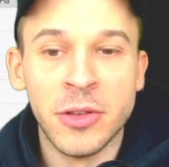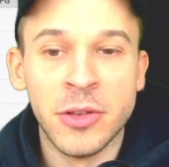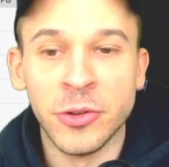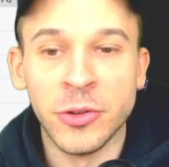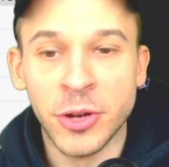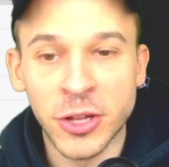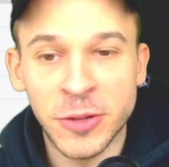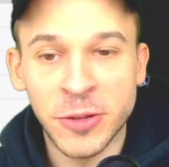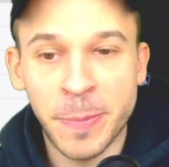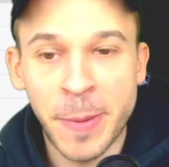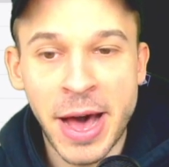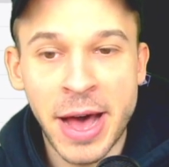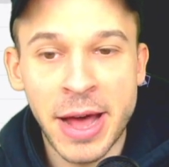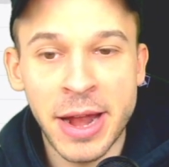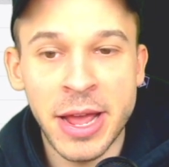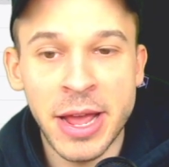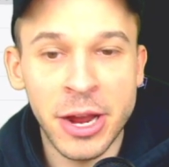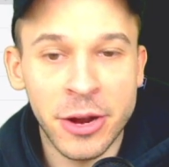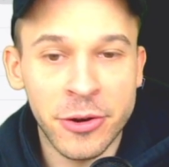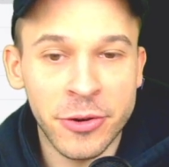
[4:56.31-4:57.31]
The good
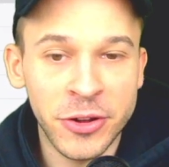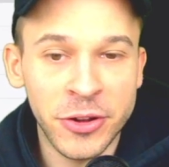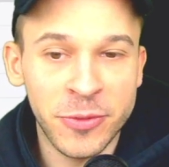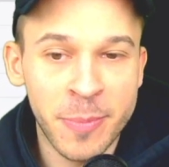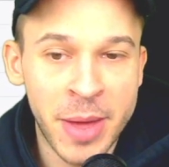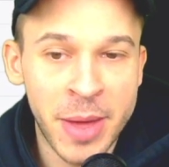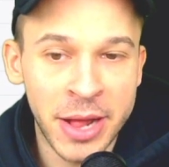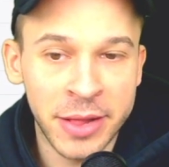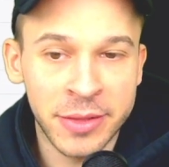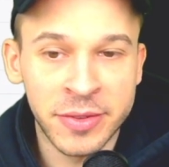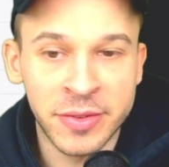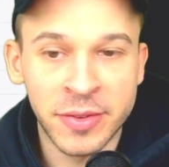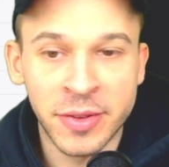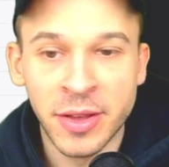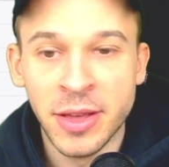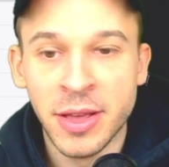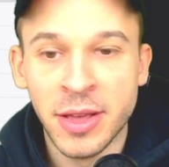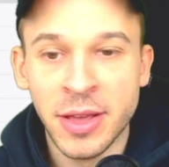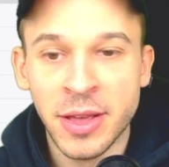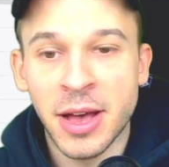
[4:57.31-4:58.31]
spot, increase minutes.
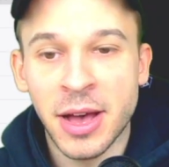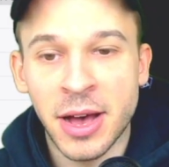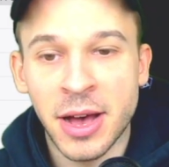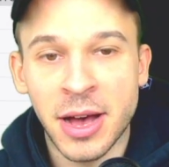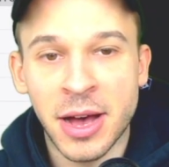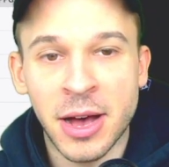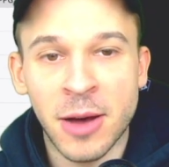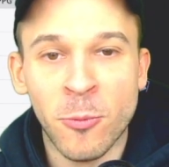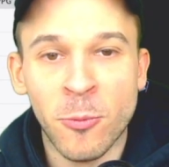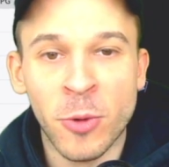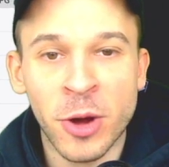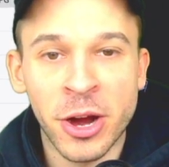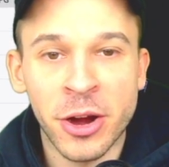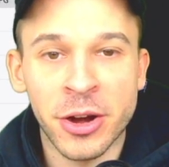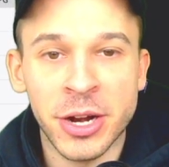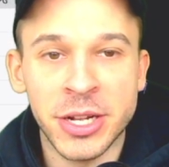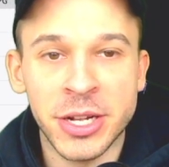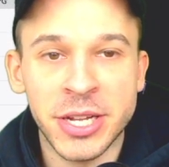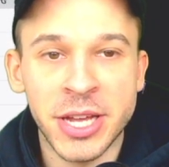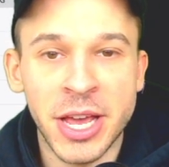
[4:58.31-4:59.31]
Uh, we're
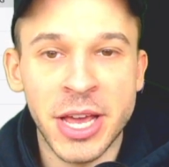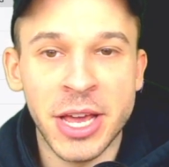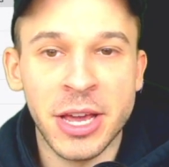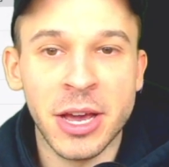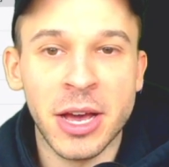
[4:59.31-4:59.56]
going to take,